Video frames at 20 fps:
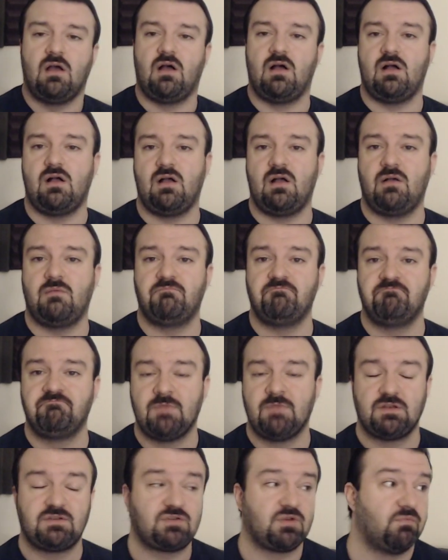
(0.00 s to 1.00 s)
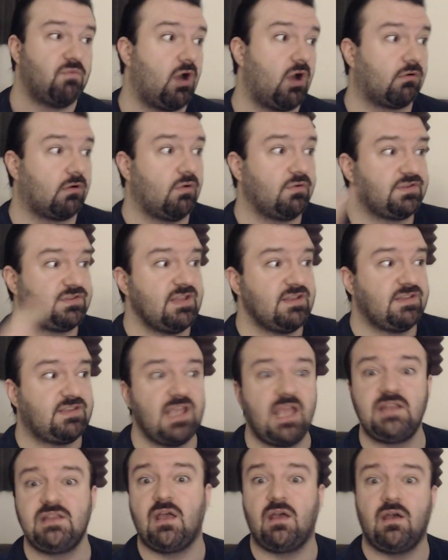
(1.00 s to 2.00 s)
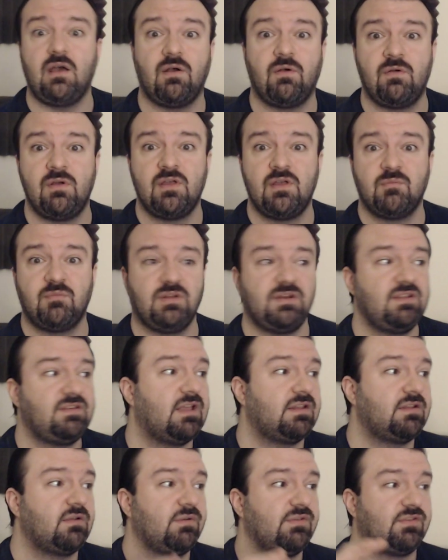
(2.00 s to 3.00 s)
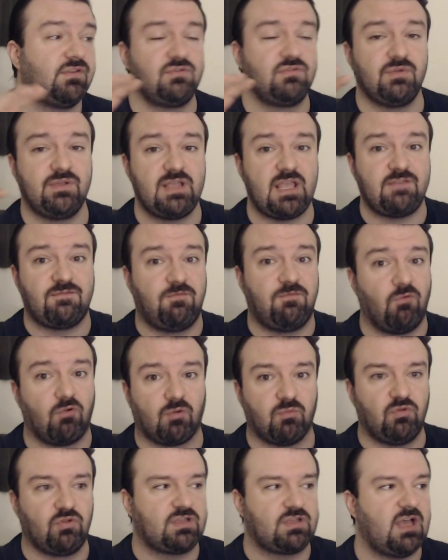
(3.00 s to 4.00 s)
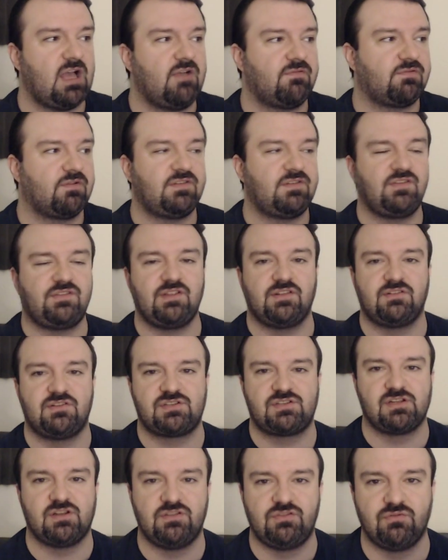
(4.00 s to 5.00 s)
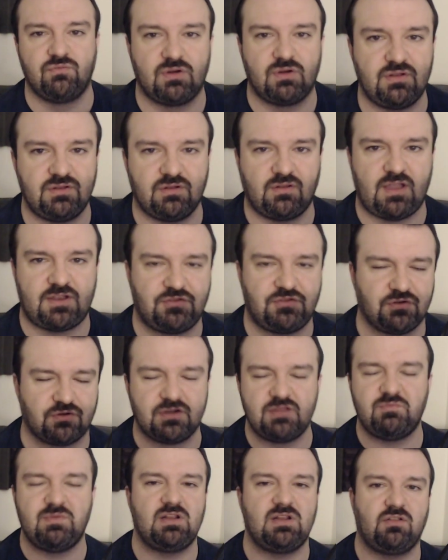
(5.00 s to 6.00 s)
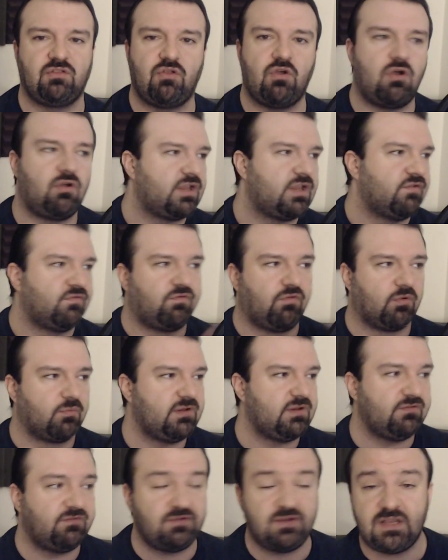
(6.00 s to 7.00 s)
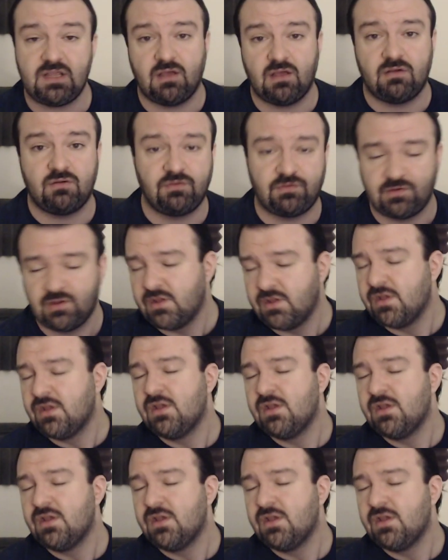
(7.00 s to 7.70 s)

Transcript: Um, tomorrow is Nintendo, but Nintendo isn't doing a formal conference. Instead, they're just going to do one of their, like, 30-minute long informative videos.